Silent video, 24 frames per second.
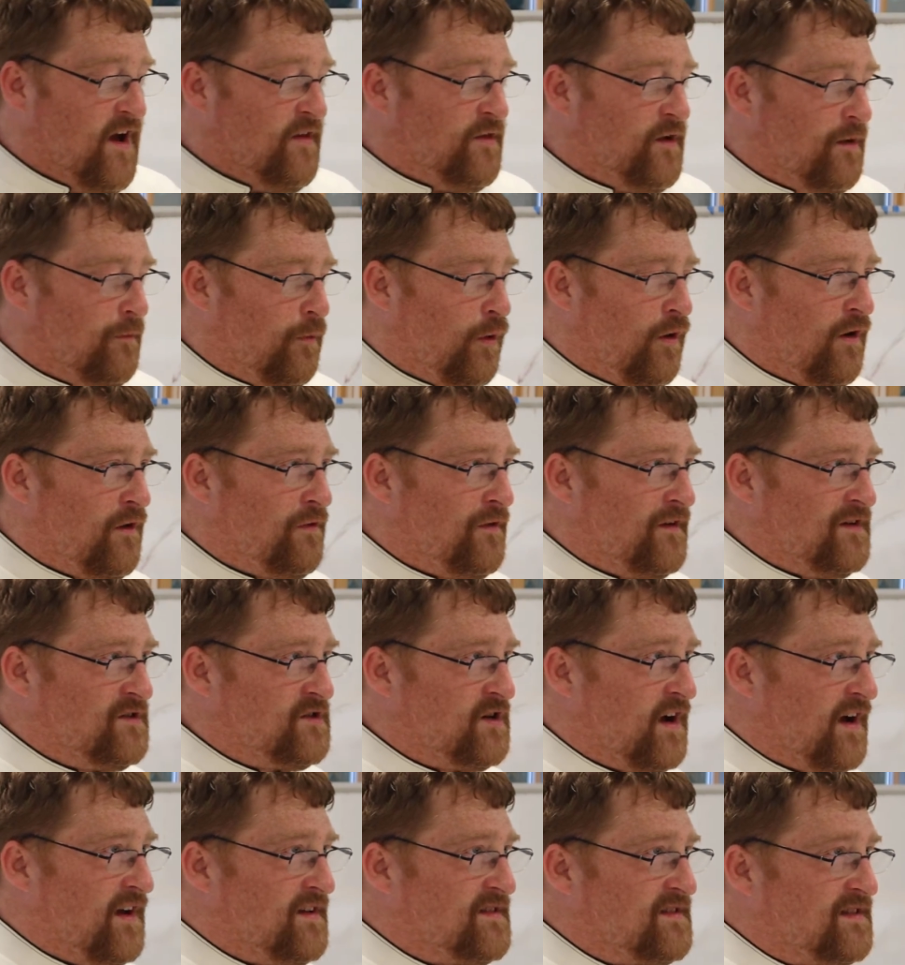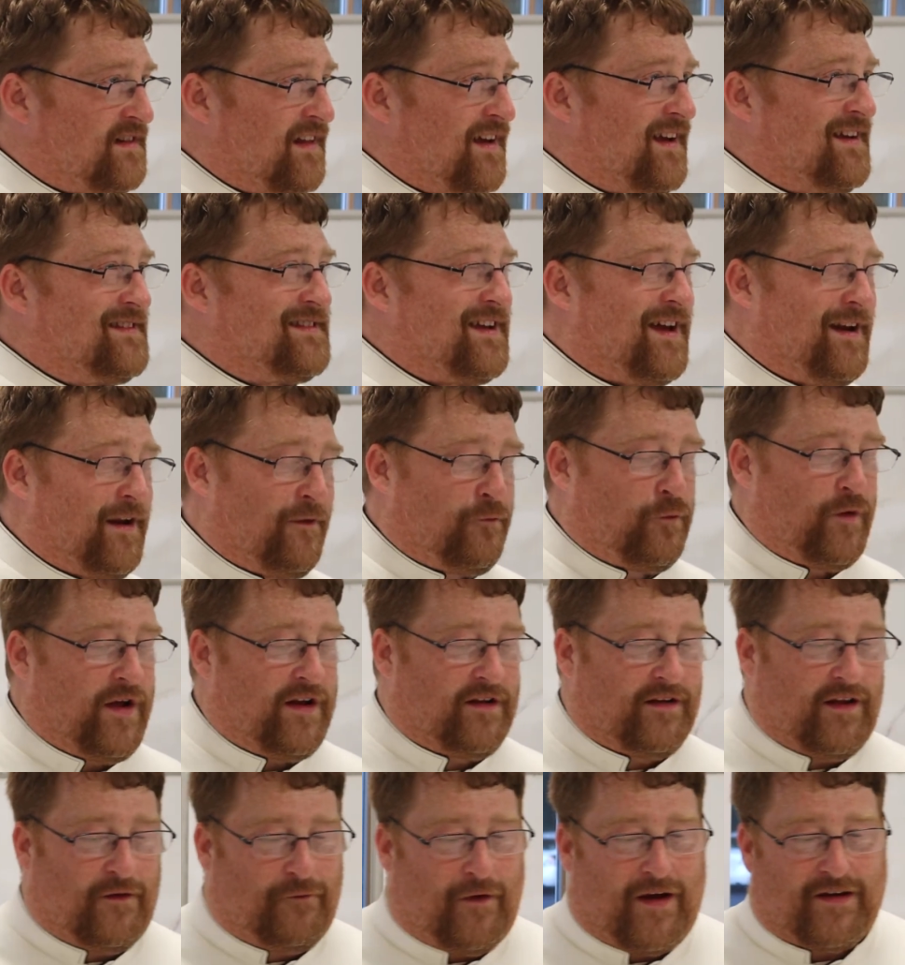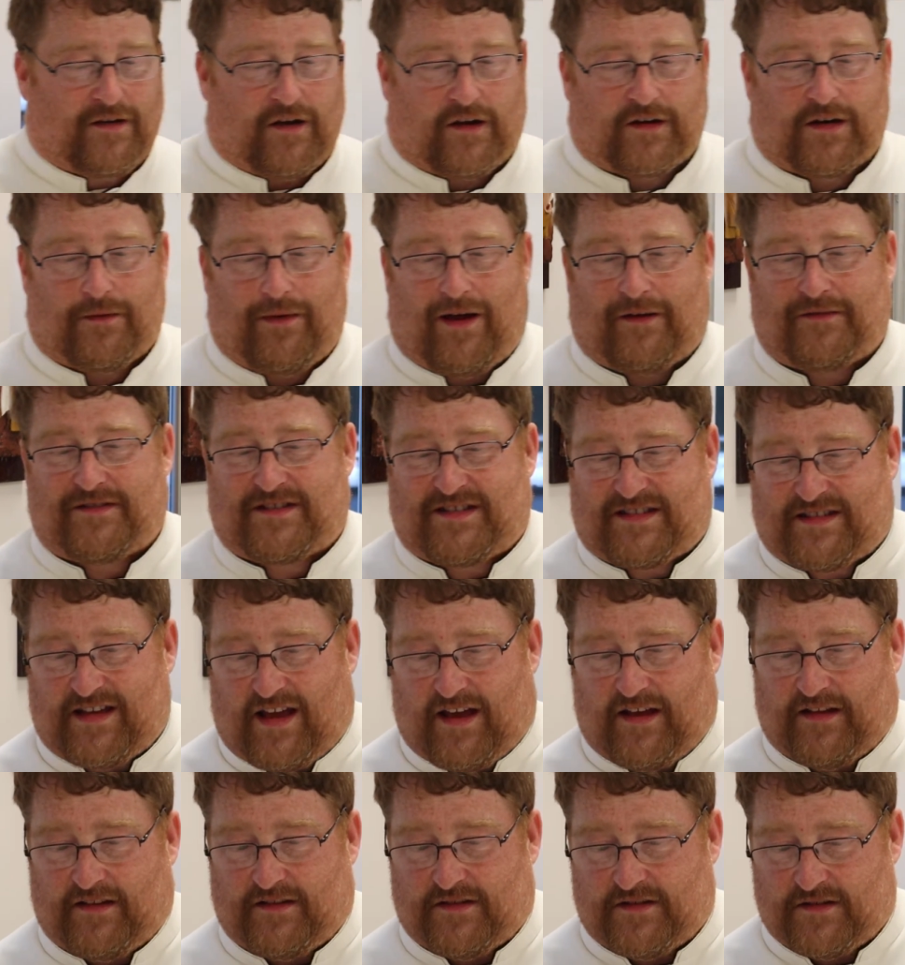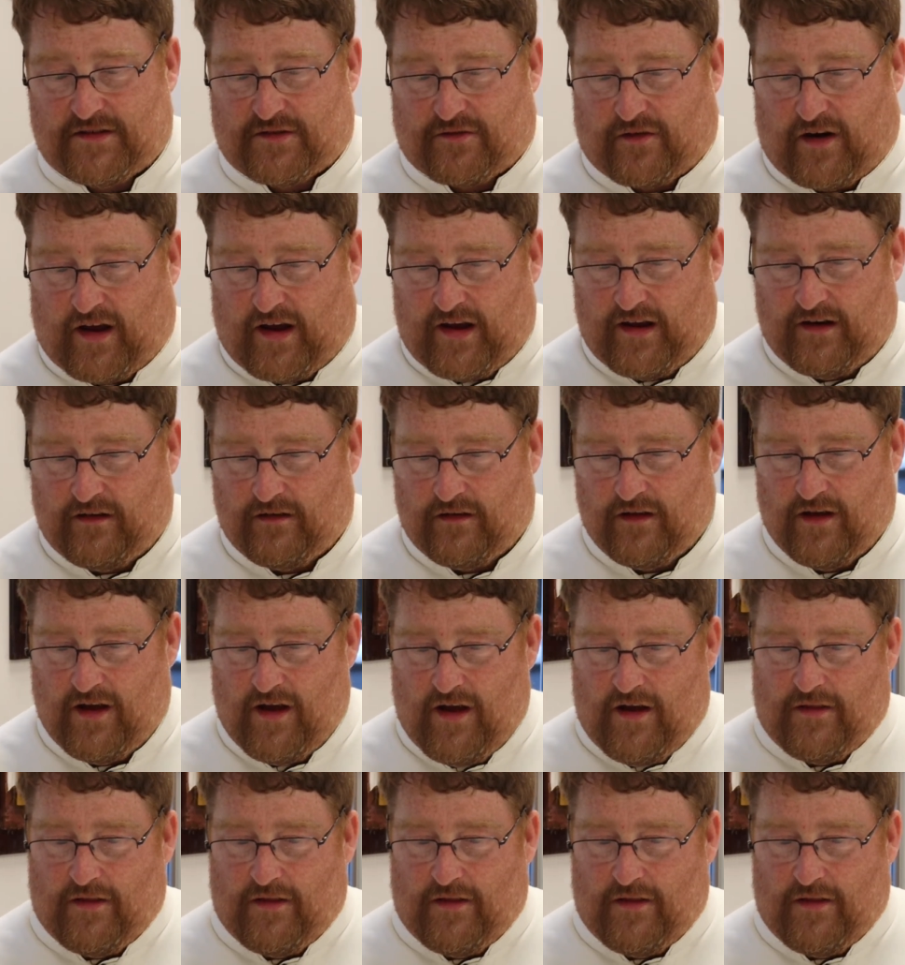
they're more than just, like I said, if, we, if I talked about sins, right?